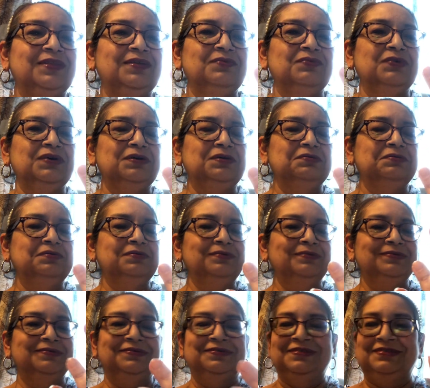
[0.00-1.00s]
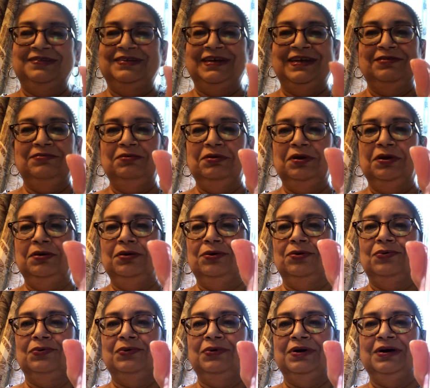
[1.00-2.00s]
well, I don't
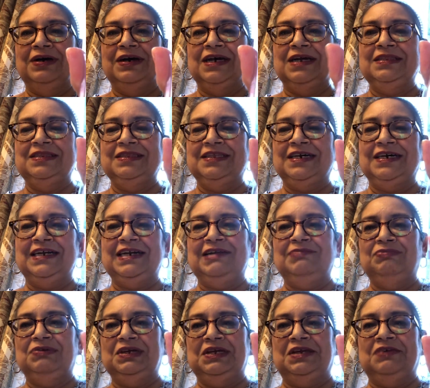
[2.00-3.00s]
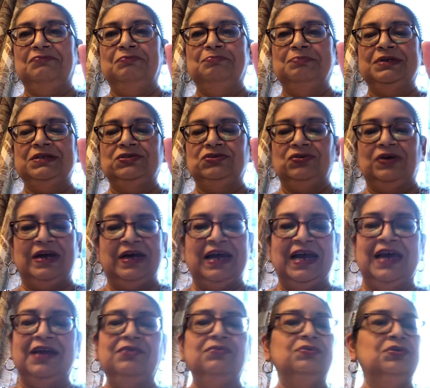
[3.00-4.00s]
know. I thought I would give them a try.
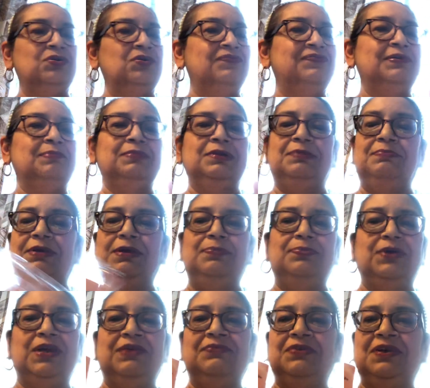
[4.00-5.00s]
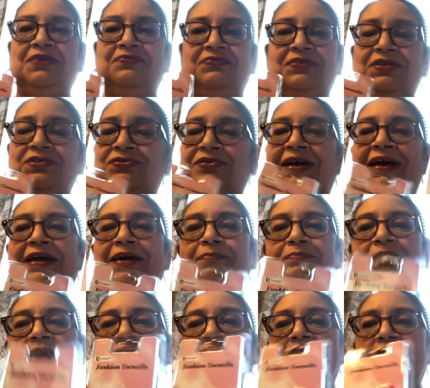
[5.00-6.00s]
I don't know if I'm going to be brave enough to try them,
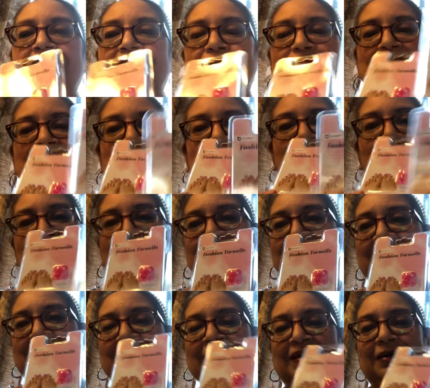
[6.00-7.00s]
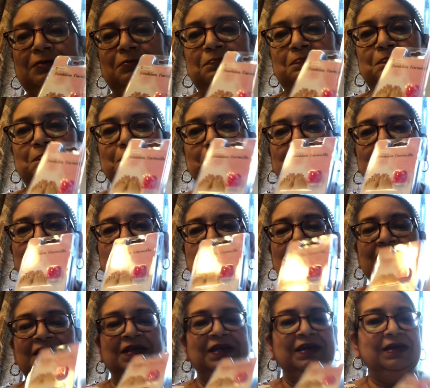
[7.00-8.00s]
to be honest. Um,
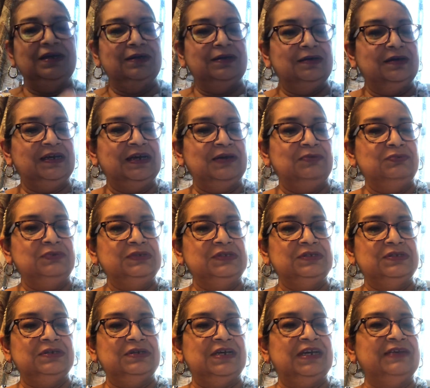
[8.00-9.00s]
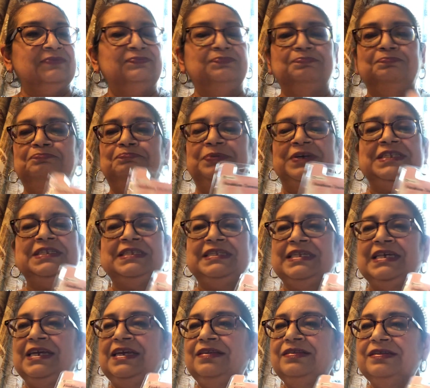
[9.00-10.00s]
yeah, I was I've been
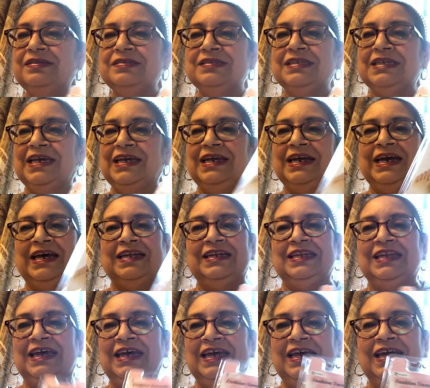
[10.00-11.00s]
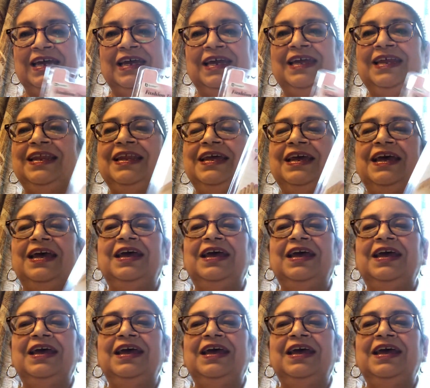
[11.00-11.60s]
seeing this like online